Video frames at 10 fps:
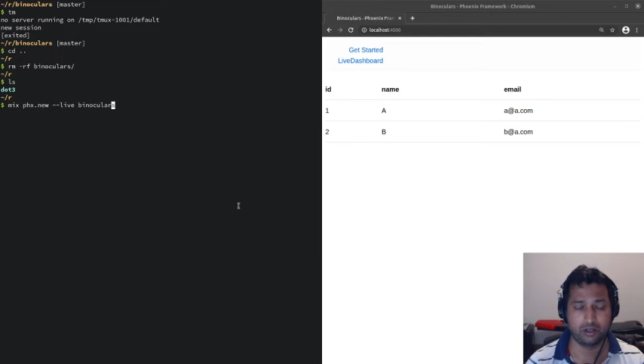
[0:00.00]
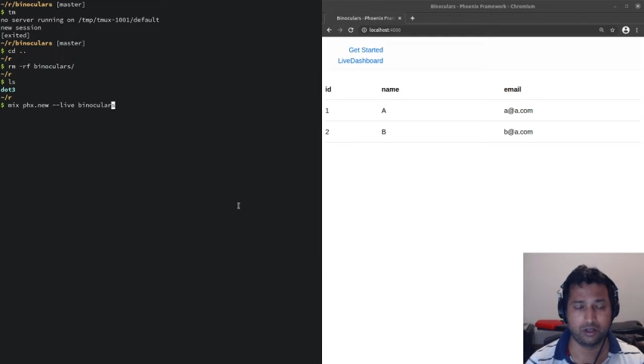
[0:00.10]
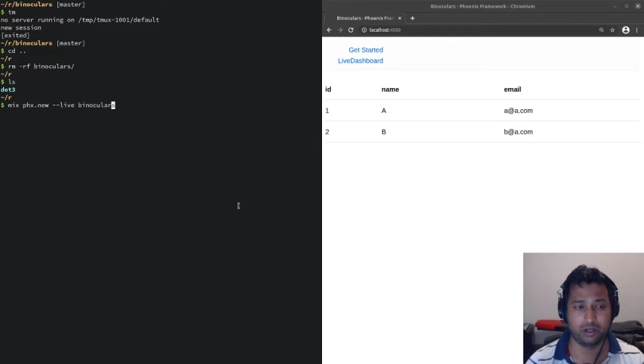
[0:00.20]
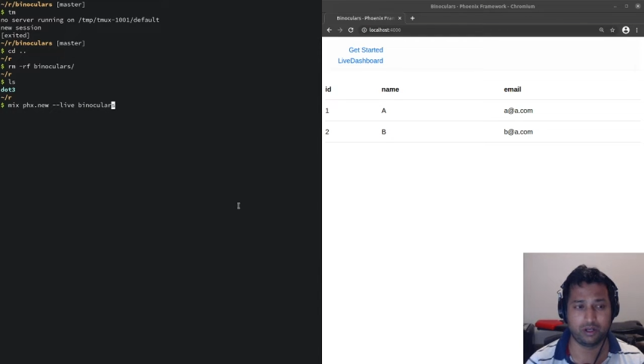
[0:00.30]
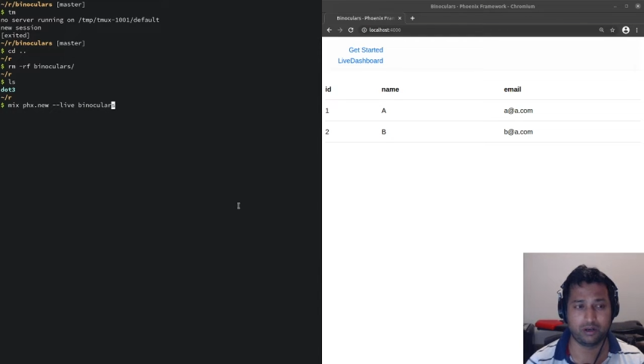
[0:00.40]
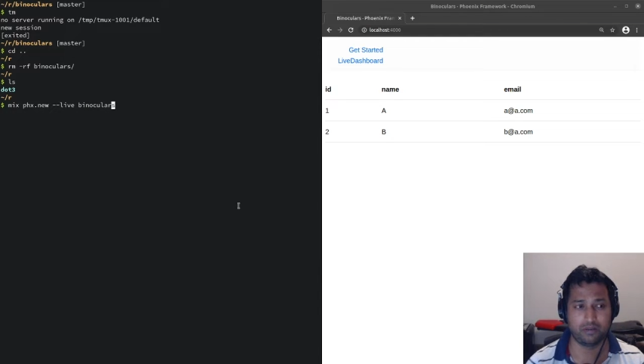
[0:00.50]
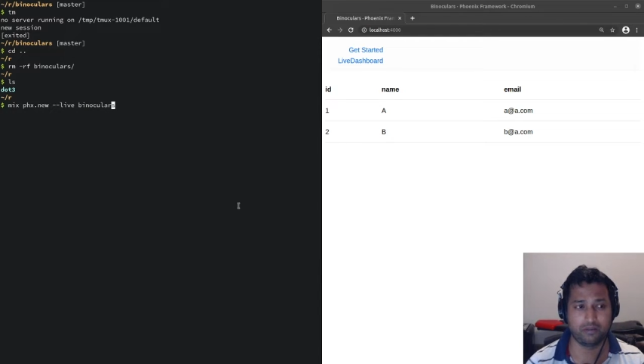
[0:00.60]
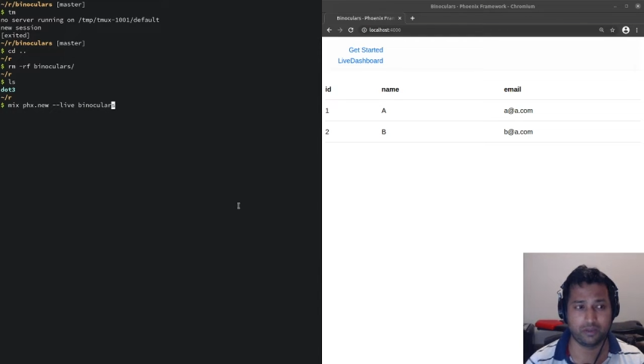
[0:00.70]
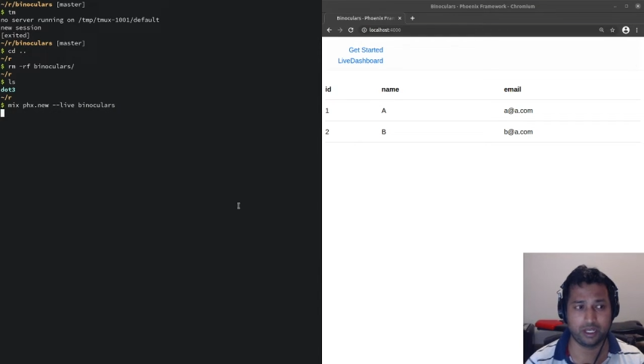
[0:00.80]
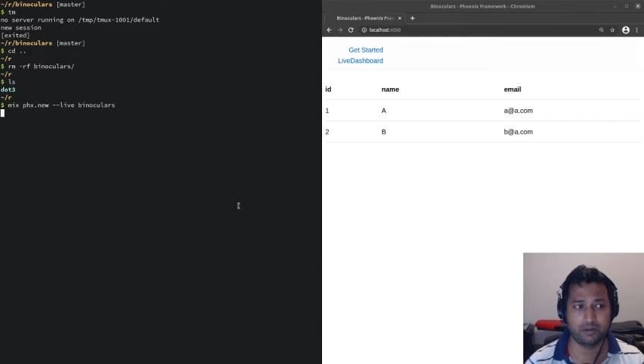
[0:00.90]

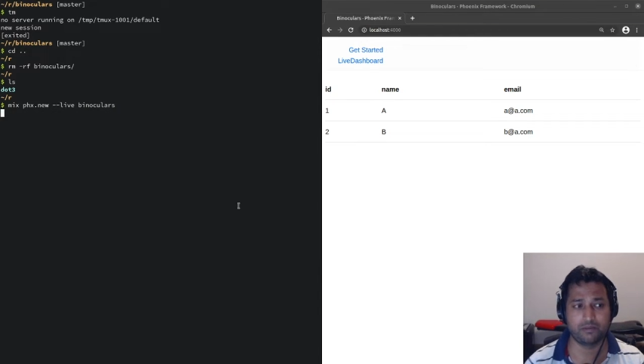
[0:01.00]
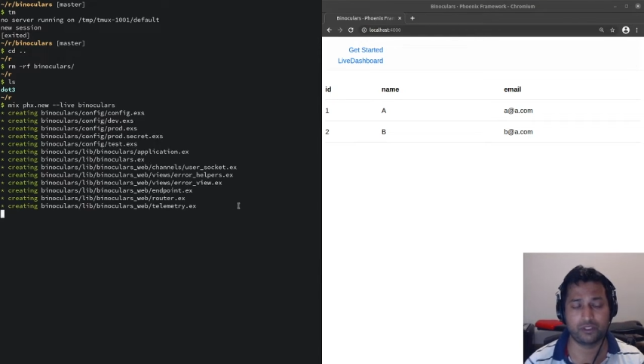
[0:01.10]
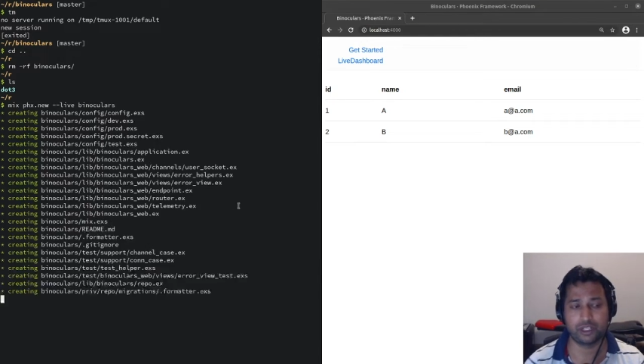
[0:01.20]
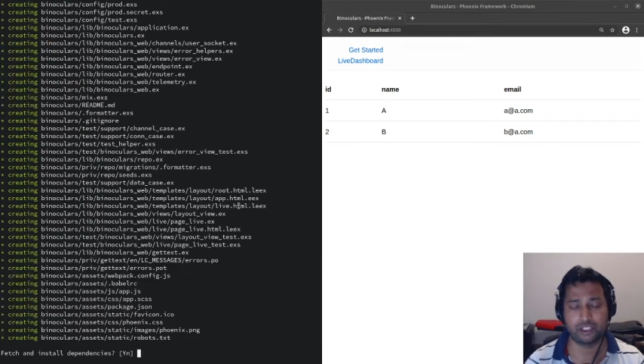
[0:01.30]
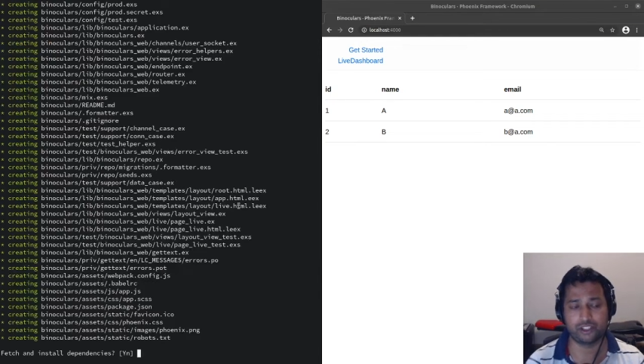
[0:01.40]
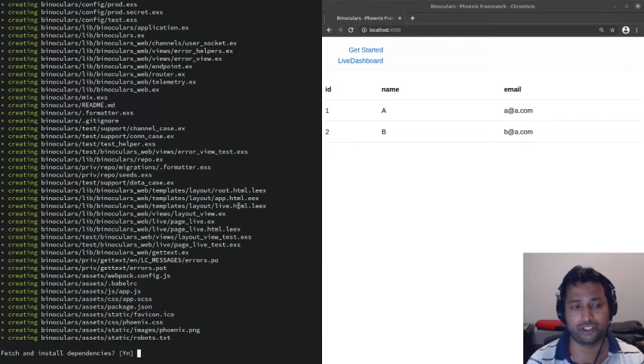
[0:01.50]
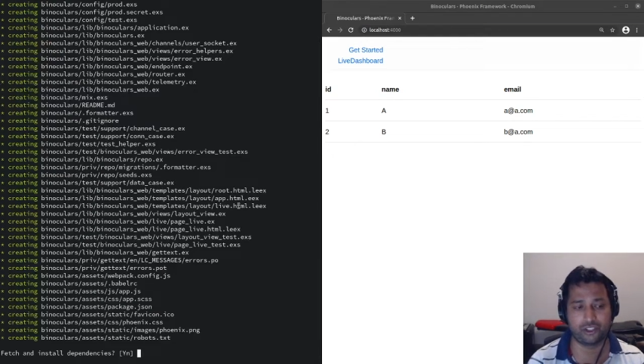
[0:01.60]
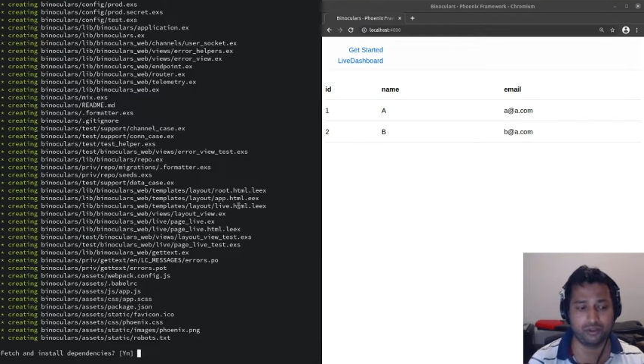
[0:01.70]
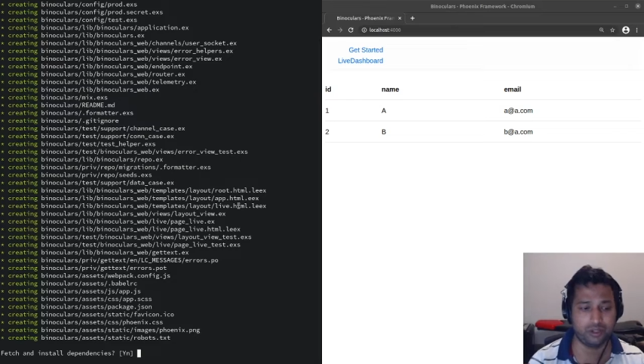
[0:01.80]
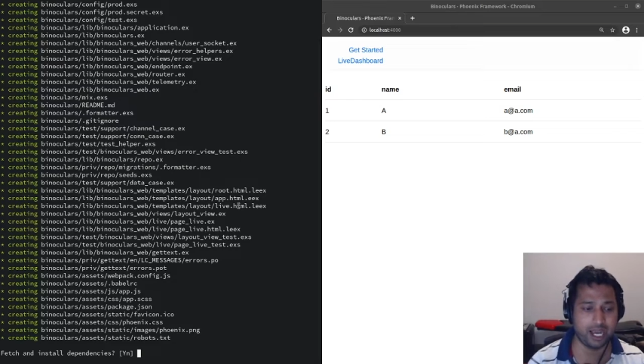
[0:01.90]
Yeah. So let's just
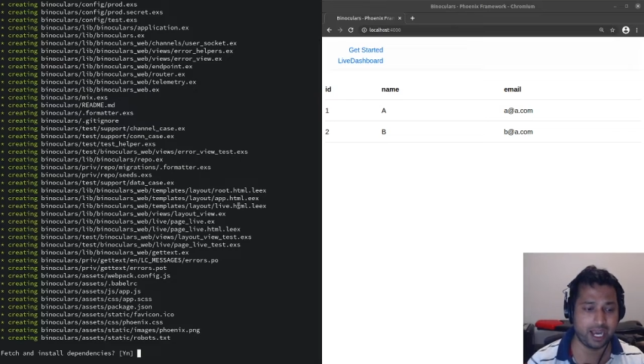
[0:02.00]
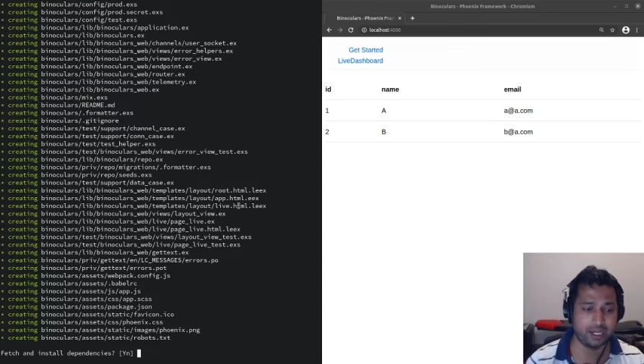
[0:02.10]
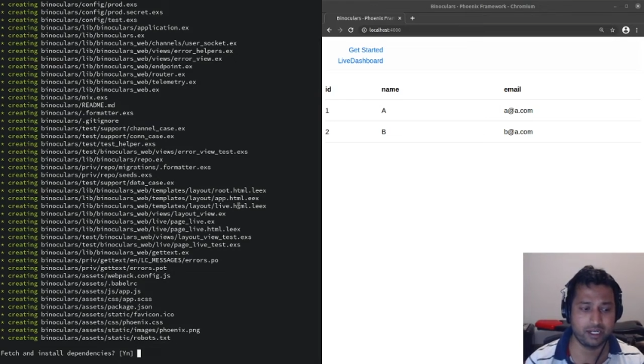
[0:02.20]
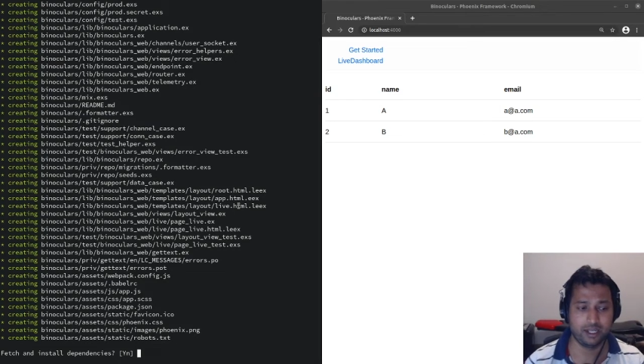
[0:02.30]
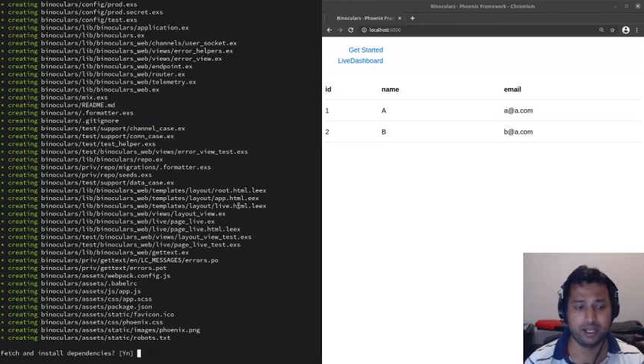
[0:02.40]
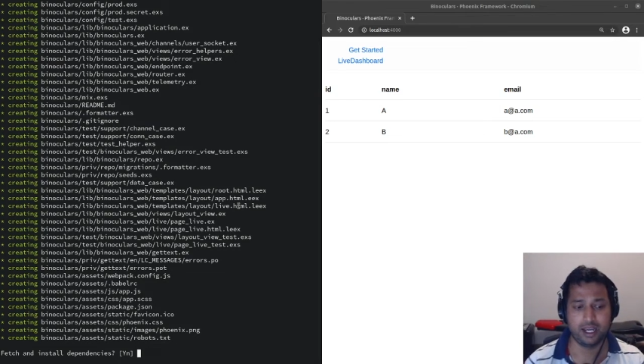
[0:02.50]
do that,